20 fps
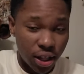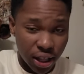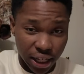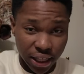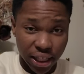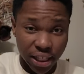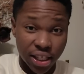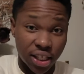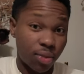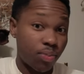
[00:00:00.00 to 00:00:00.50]

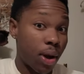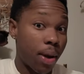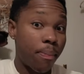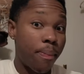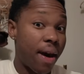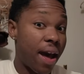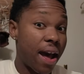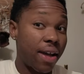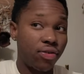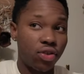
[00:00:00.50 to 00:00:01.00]
Like, this is my
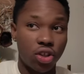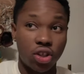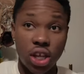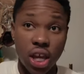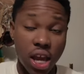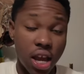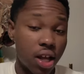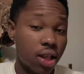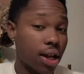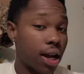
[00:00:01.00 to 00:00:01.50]
path to
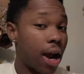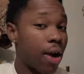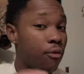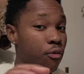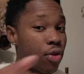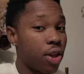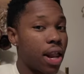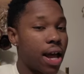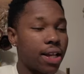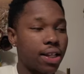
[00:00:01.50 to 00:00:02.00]
take. Like, I
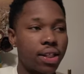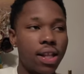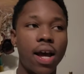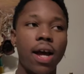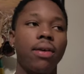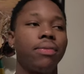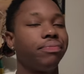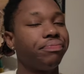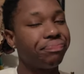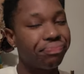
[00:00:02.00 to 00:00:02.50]
realized
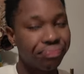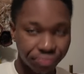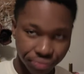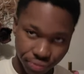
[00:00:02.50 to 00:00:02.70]
that